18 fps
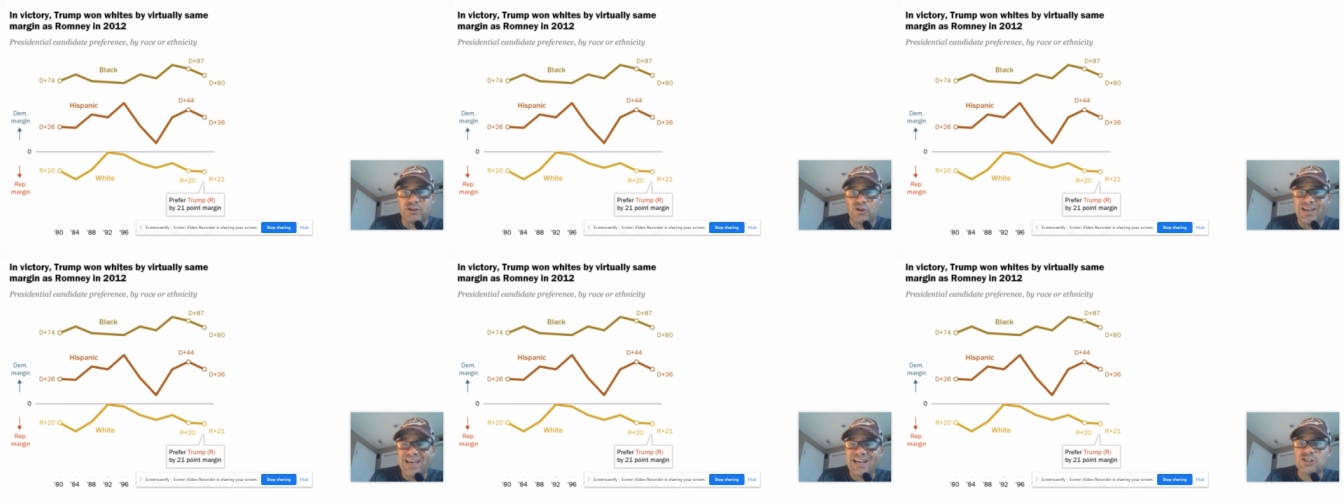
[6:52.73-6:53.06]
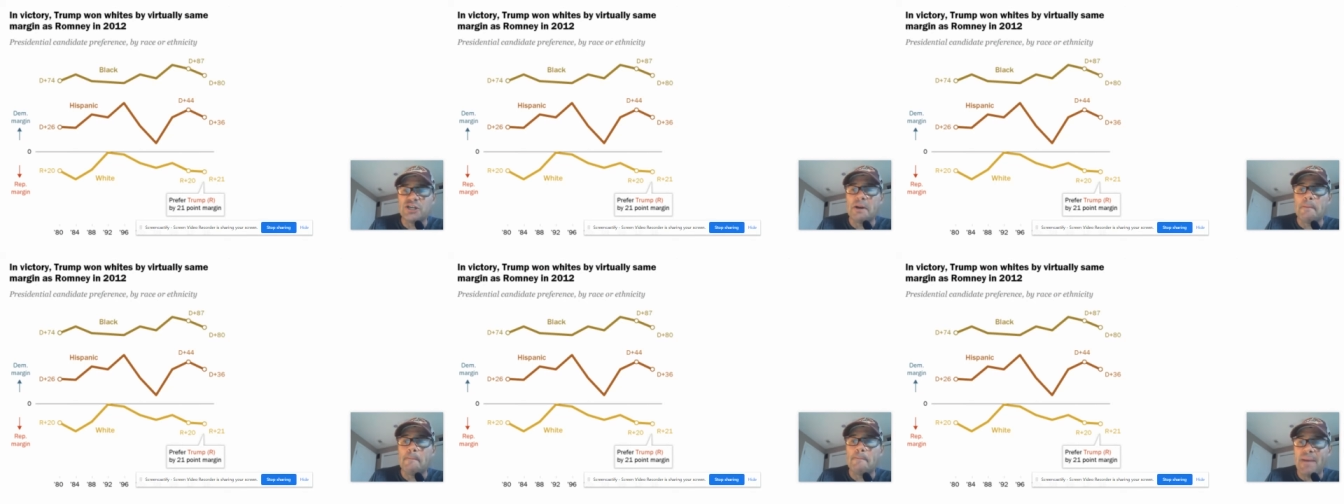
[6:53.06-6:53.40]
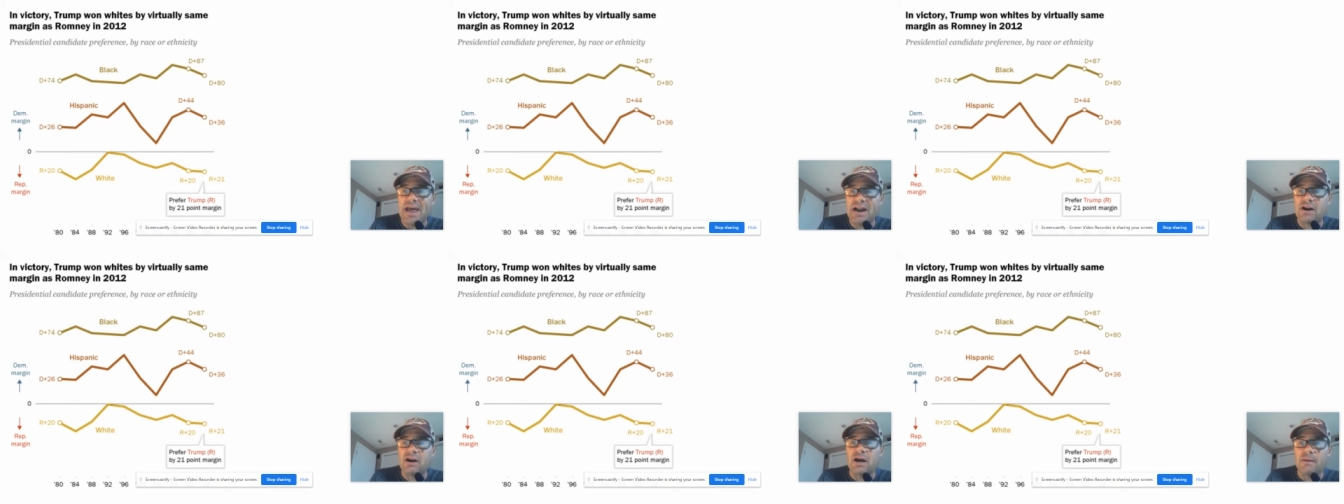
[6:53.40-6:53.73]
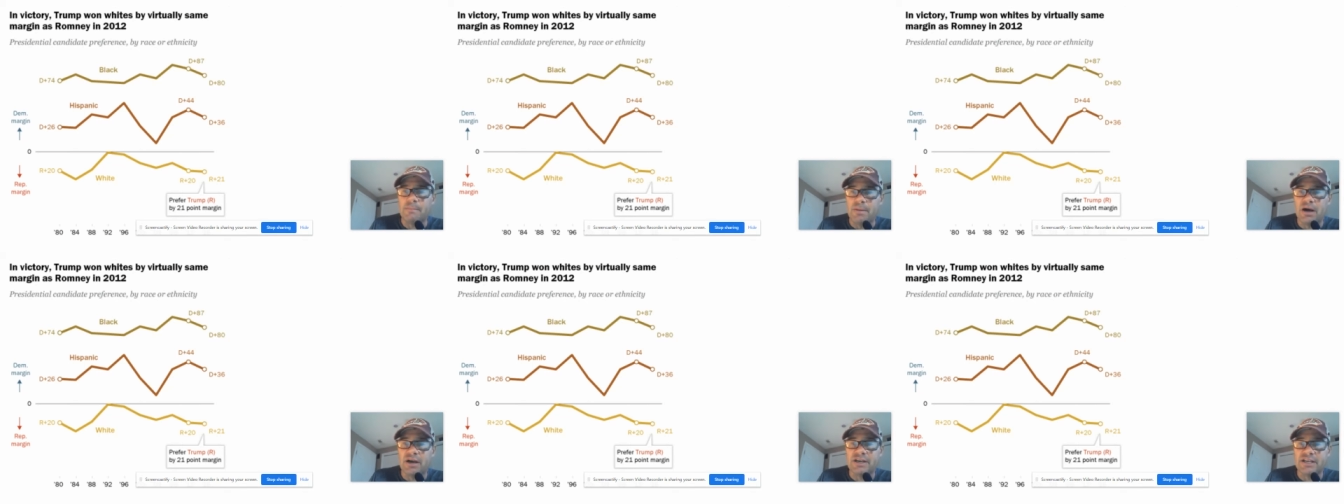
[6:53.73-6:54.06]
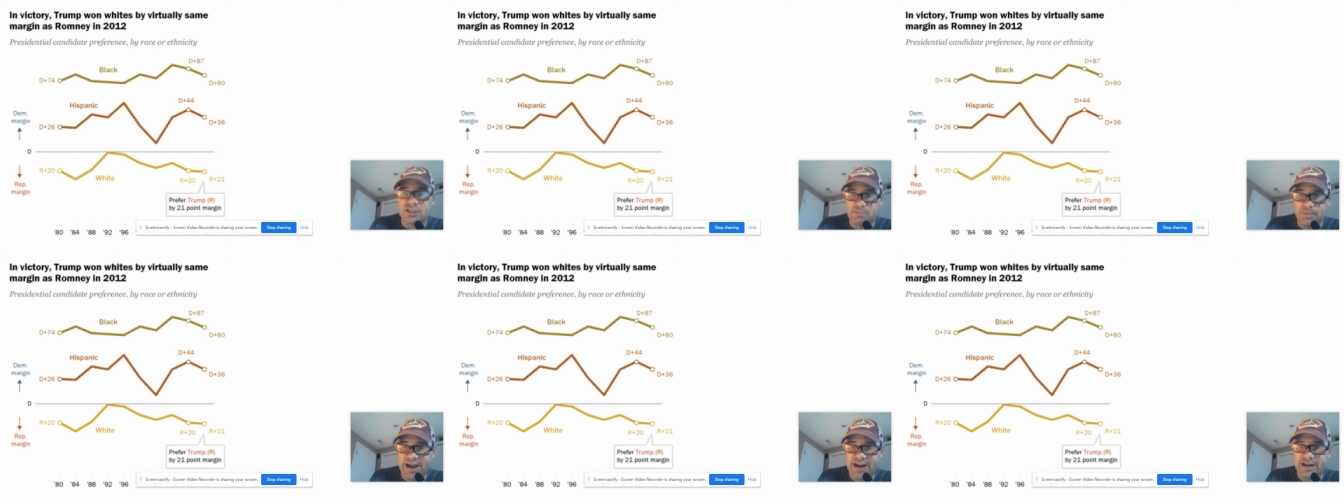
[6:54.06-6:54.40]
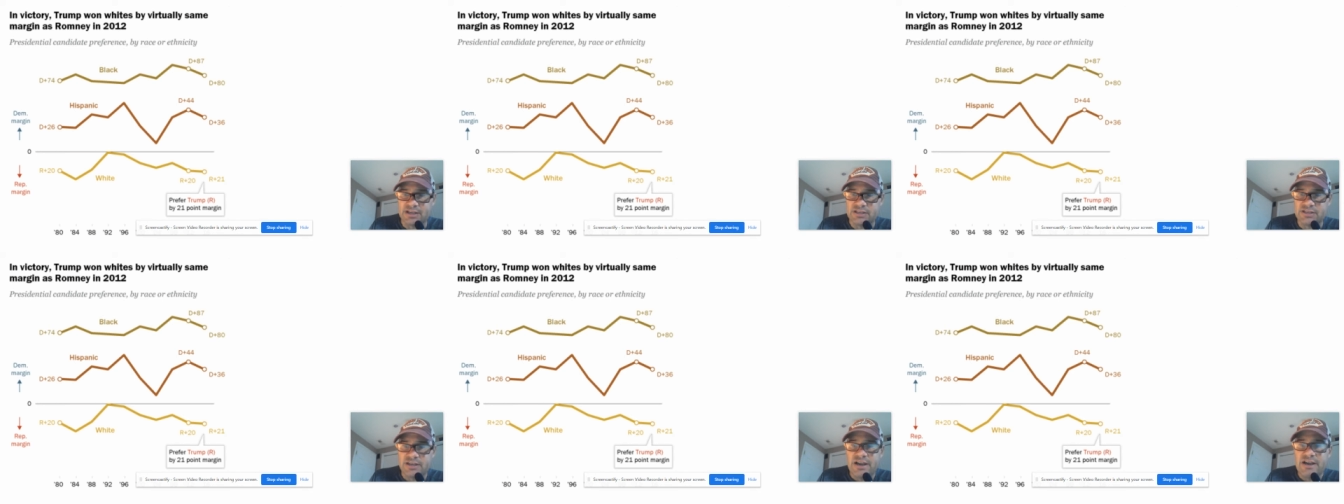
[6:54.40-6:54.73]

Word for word: So he actually did better among Hispanics